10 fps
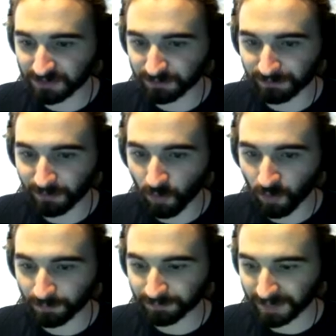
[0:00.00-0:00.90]
even
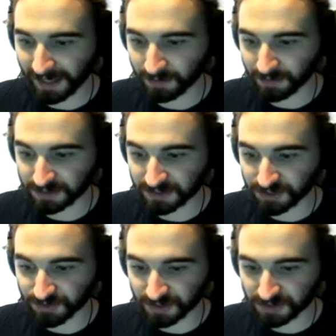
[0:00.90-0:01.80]
more housing
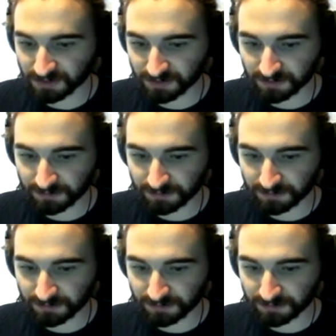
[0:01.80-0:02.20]
districts.